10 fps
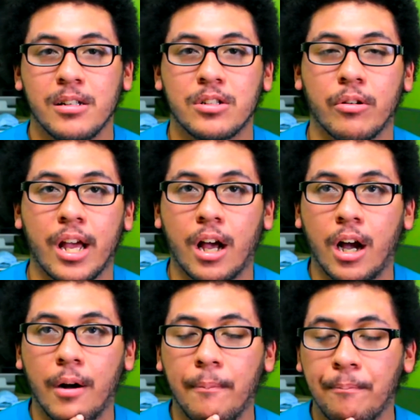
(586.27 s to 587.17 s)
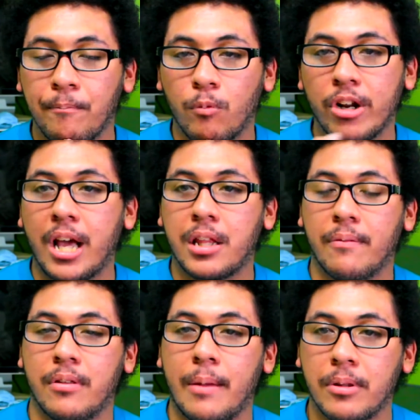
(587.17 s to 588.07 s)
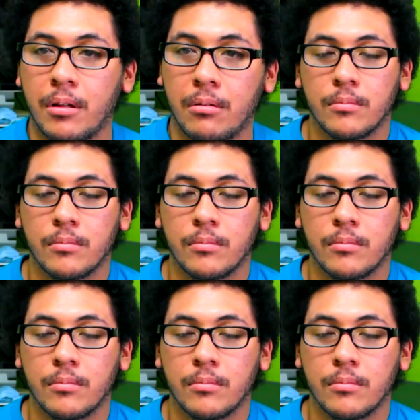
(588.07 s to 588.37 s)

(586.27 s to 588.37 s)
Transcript: So yeah, what do you guys think of this episode?